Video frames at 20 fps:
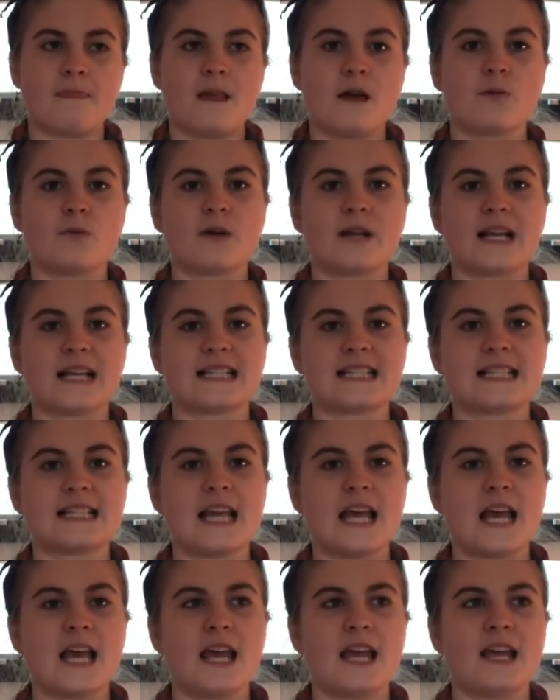And when I
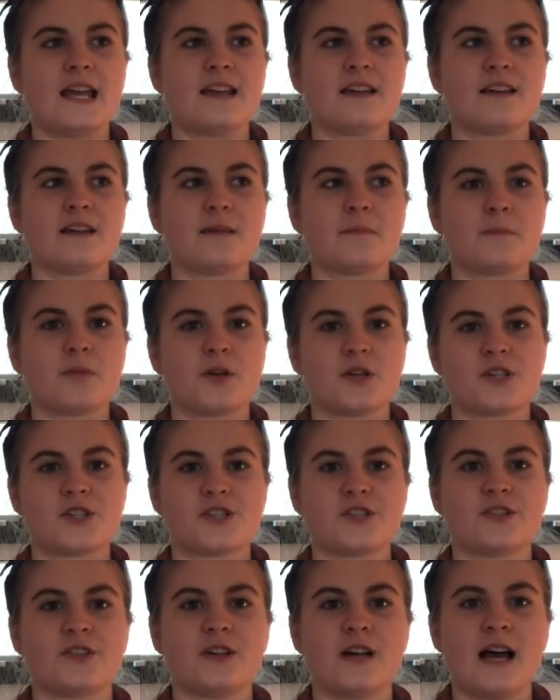say
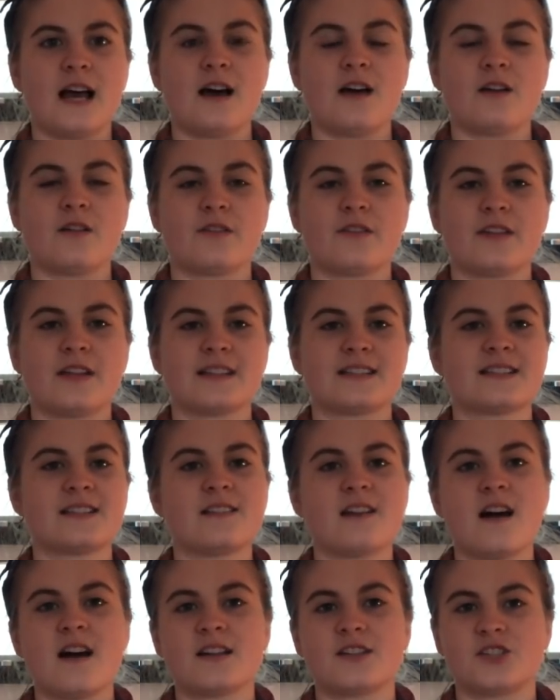personal health, it's
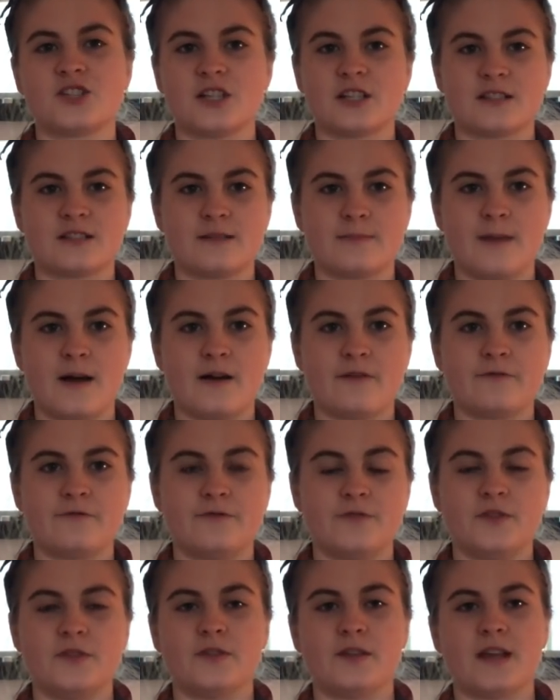not just about
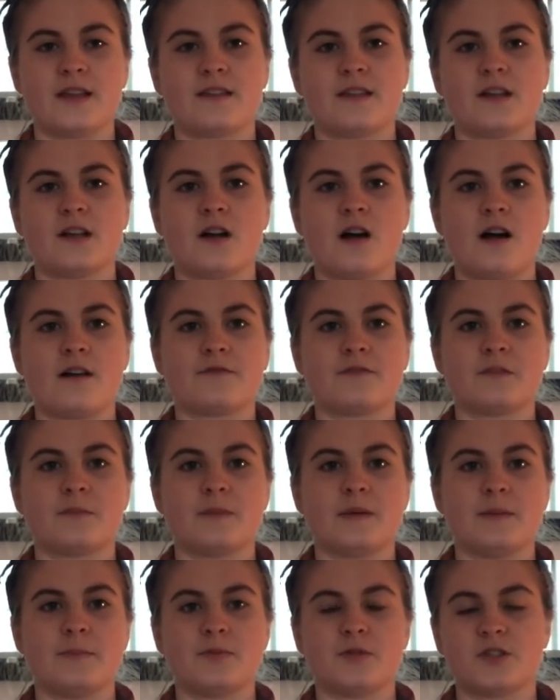food. I think often
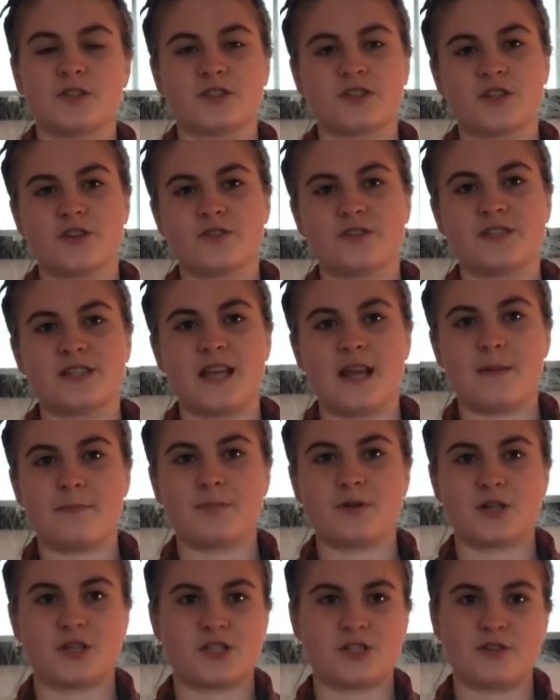people associate
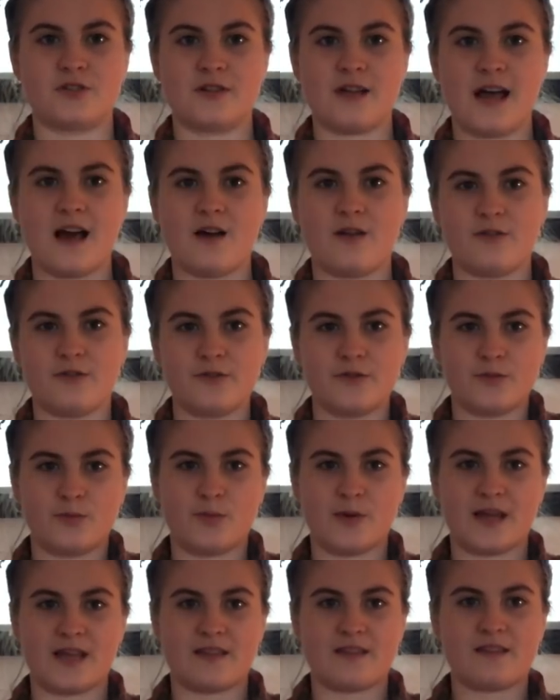personal health
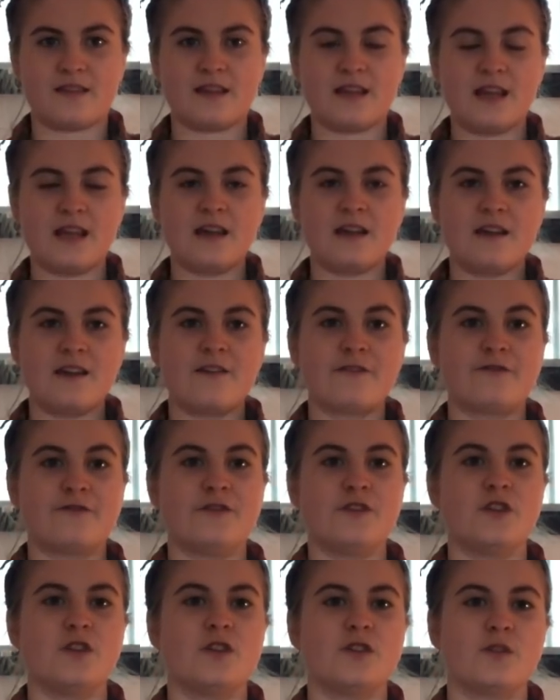with
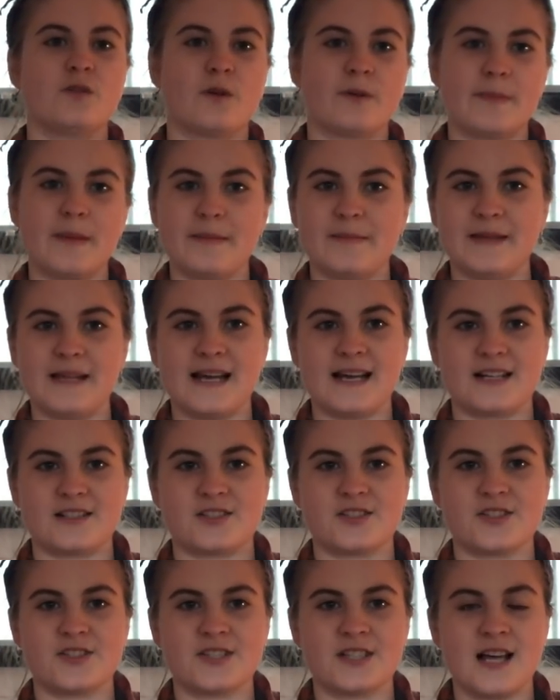food or maybe
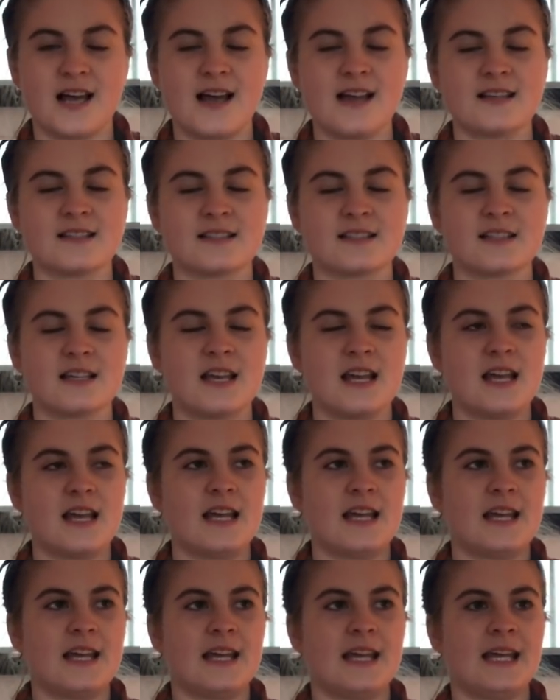exercise.
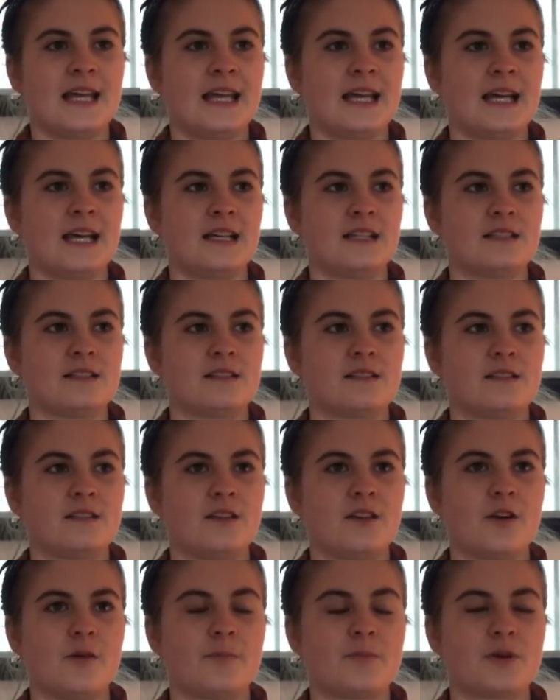And,
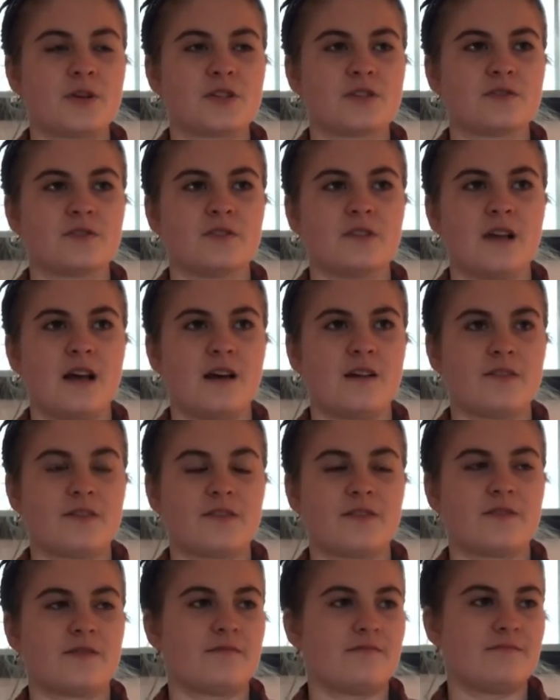you know, personal
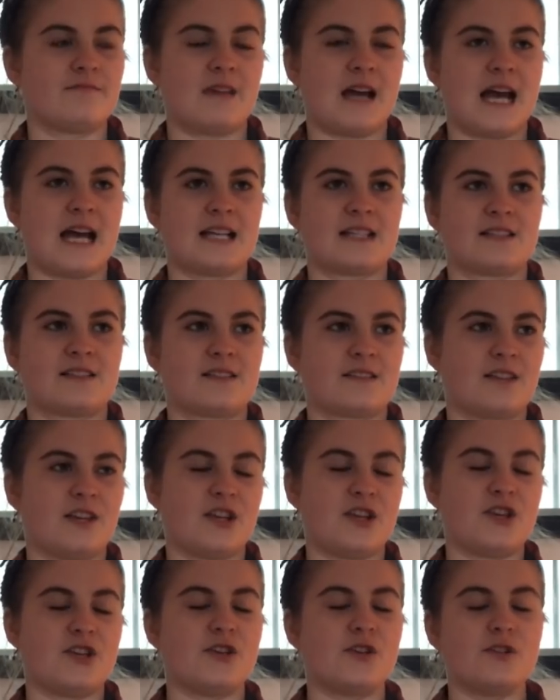health has a
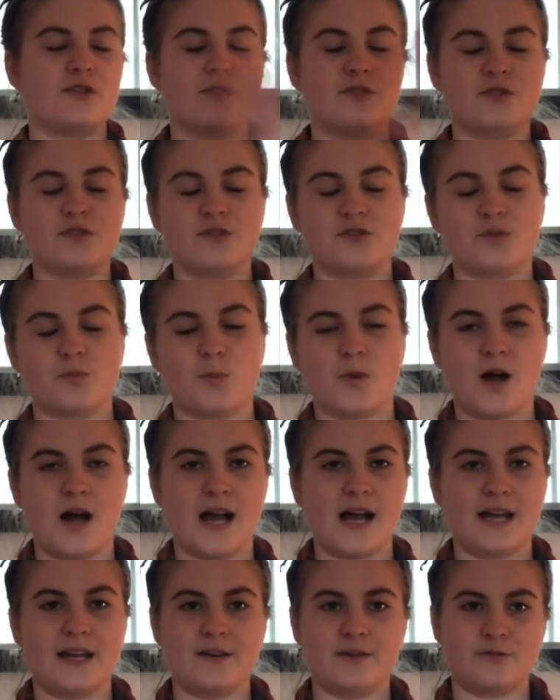huge,
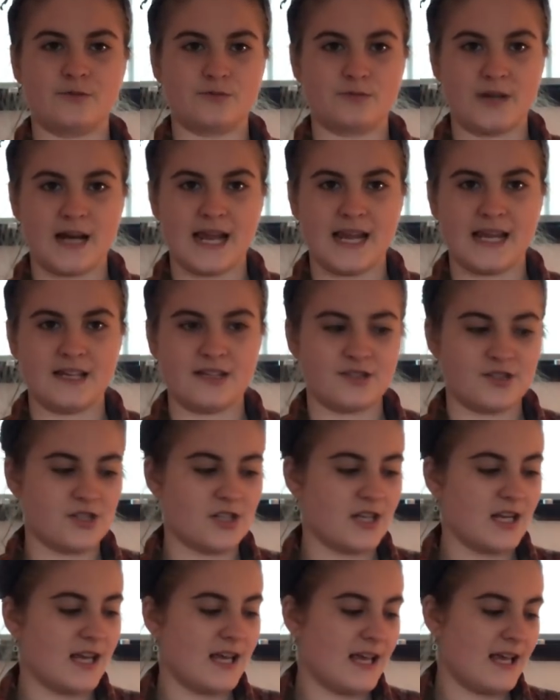wide range.